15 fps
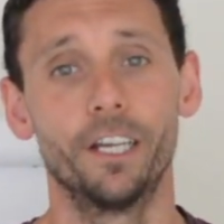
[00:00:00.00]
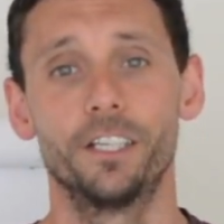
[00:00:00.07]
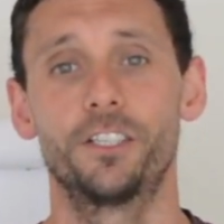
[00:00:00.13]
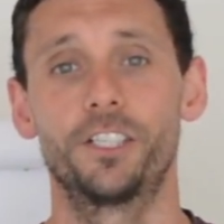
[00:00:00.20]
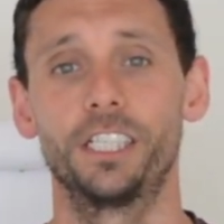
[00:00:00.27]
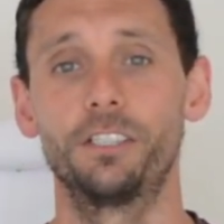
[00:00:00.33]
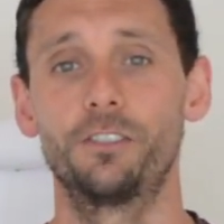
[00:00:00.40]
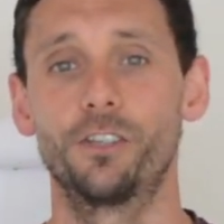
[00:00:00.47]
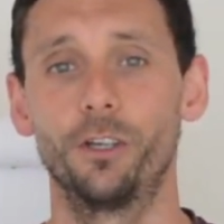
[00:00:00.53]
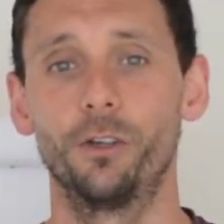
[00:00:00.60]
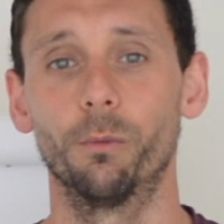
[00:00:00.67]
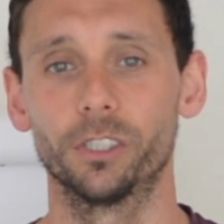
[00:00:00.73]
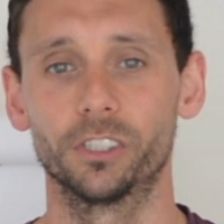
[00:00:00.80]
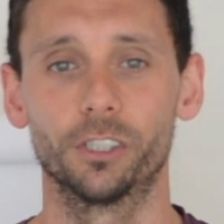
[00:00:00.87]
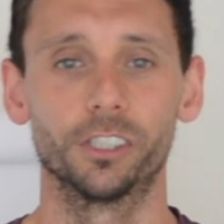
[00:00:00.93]
She too,
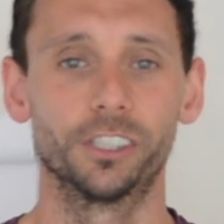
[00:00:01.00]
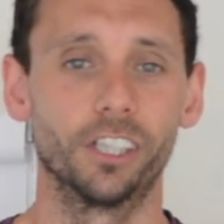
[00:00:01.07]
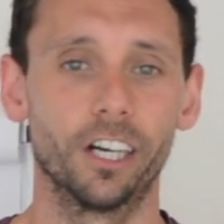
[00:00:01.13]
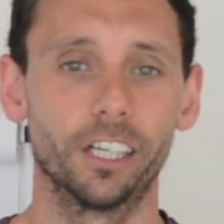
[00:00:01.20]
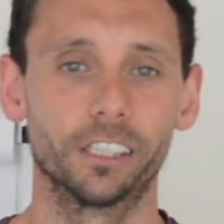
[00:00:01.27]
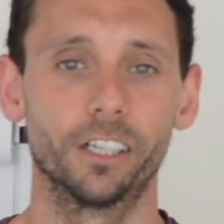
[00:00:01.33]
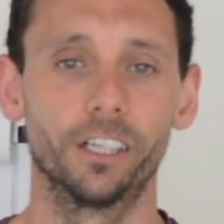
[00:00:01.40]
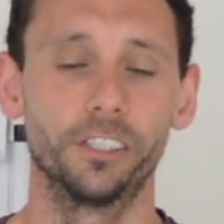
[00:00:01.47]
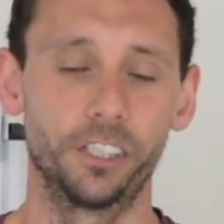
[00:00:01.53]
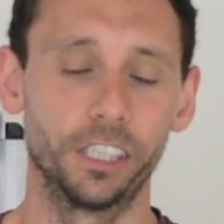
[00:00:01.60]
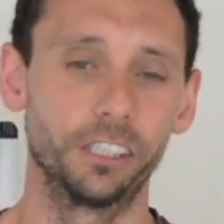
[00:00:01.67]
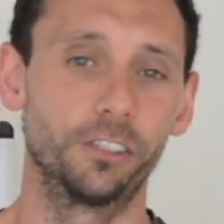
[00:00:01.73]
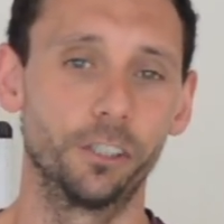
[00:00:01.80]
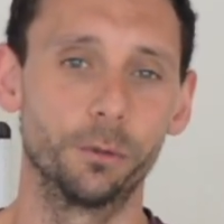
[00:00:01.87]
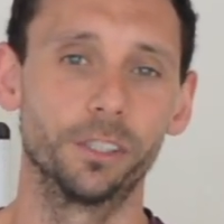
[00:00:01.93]
once I was diagnosed,
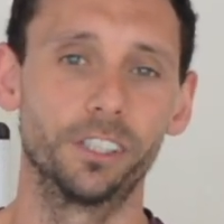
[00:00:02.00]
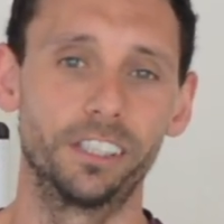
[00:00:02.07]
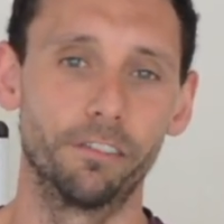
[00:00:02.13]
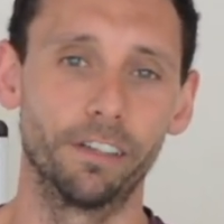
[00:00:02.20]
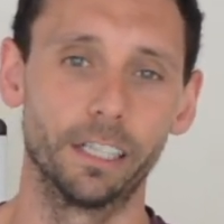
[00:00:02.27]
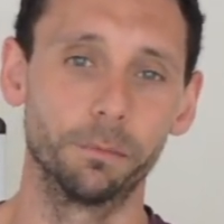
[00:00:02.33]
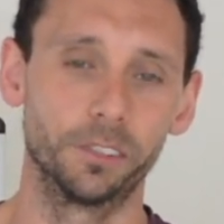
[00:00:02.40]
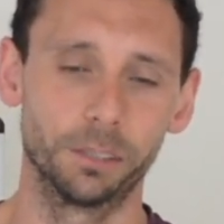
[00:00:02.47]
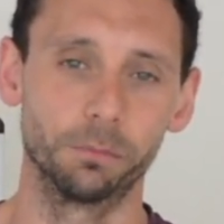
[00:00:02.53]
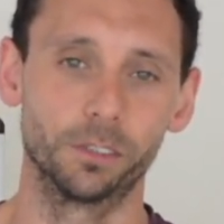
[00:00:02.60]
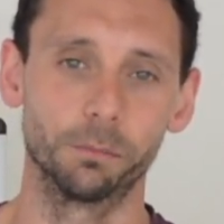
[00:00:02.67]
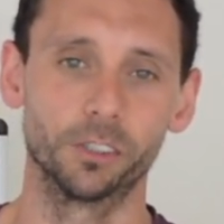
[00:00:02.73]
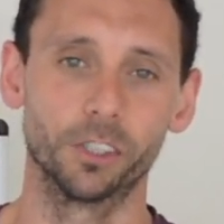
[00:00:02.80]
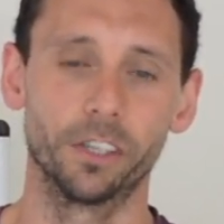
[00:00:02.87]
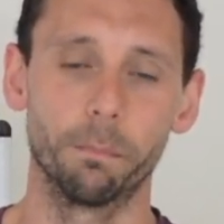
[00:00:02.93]
she too had developed
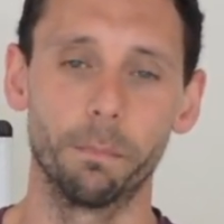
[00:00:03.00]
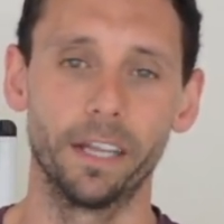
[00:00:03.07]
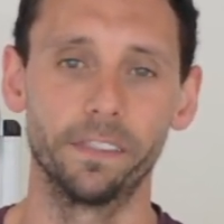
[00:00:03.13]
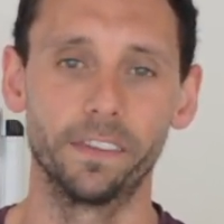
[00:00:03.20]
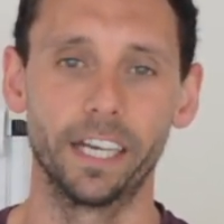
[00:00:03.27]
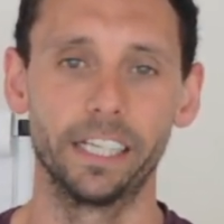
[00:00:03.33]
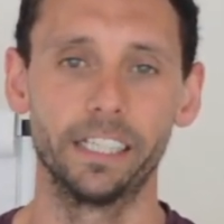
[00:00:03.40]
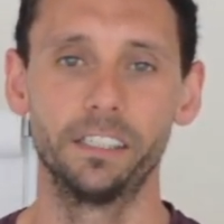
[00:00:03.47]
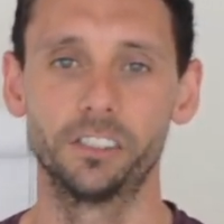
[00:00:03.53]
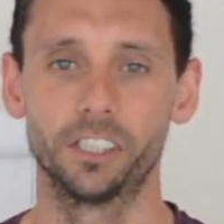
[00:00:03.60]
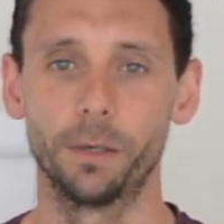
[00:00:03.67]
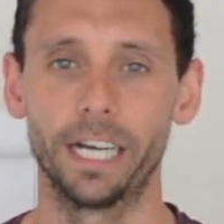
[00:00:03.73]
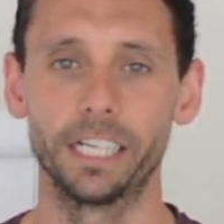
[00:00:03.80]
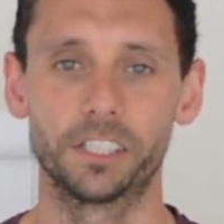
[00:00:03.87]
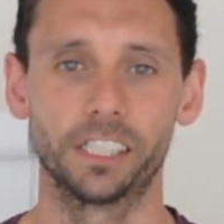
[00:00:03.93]
symptoms on the Monday.
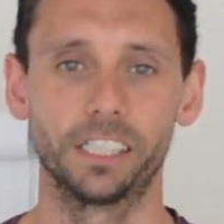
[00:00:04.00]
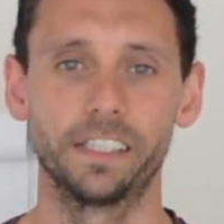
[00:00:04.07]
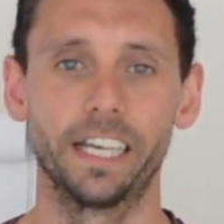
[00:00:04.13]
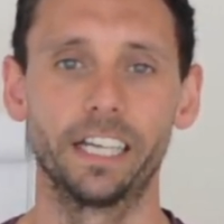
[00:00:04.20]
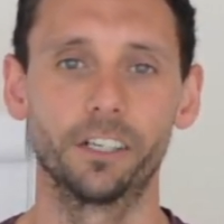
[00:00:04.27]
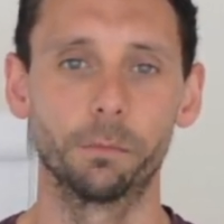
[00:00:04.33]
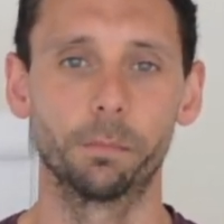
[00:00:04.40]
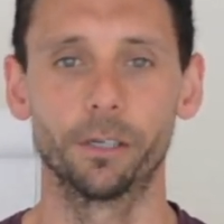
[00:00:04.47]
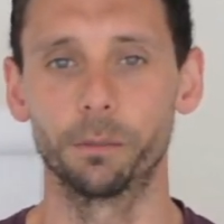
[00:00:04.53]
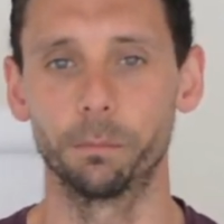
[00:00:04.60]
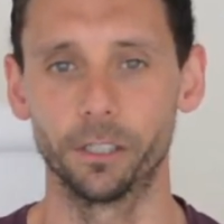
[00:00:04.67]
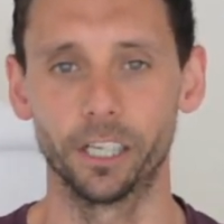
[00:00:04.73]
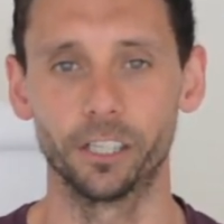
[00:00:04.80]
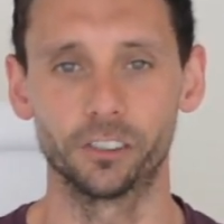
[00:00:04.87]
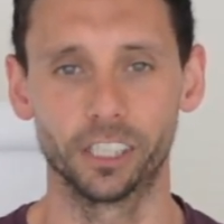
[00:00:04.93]
So actually then I broke
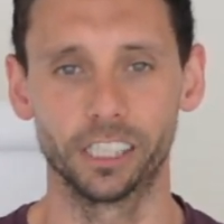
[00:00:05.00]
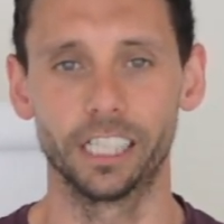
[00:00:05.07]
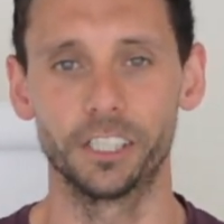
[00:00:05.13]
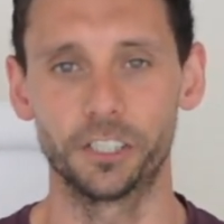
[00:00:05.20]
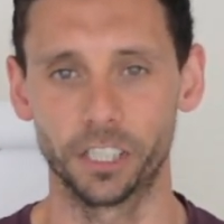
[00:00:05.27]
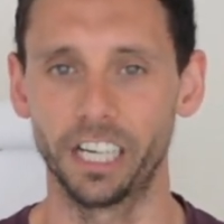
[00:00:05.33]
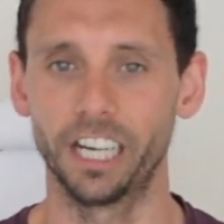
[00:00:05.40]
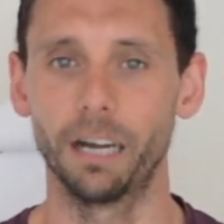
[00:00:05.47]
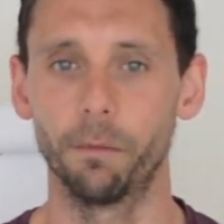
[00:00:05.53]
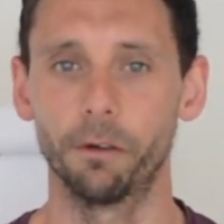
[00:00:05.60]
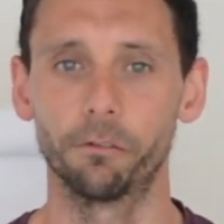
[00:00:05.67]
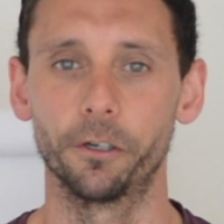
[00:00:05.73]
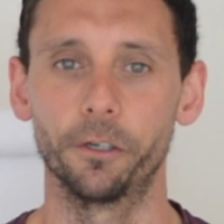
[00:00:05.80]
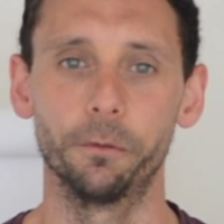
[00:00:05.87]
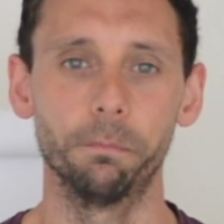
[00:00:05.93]
my isolation out of my
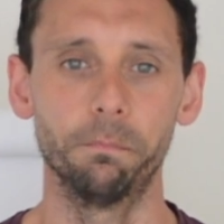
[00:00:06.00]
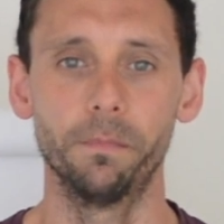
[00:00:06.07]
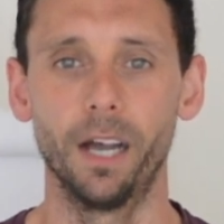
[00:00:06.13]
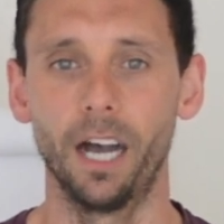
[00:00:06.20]
room